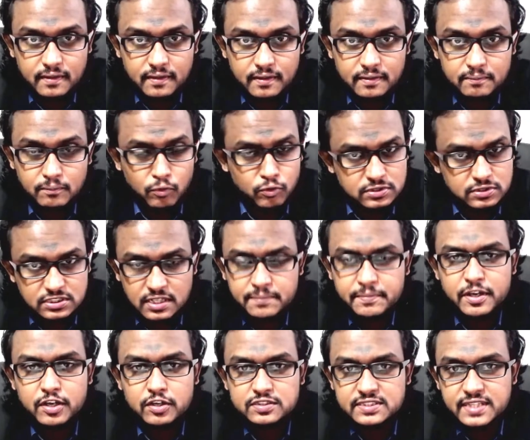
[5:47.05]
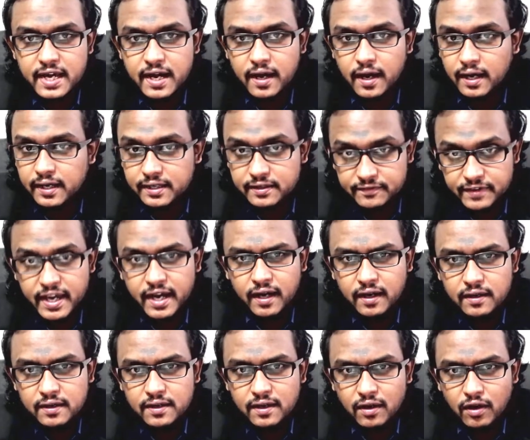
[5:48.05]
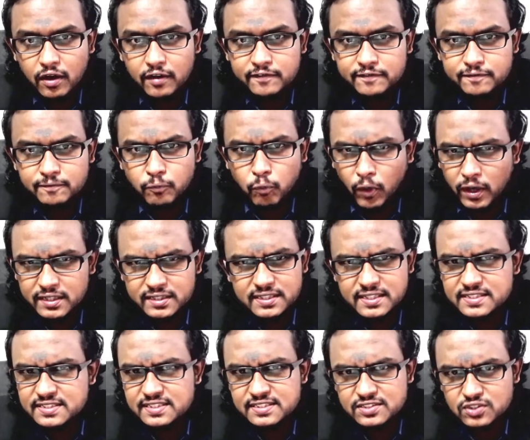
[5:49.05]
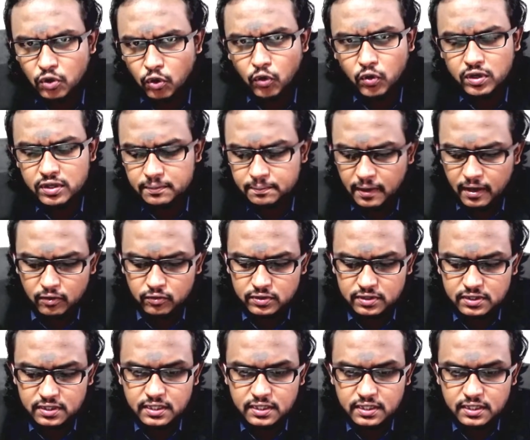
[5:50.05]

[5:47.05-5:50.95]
mostly because they are unaware of what this is all about.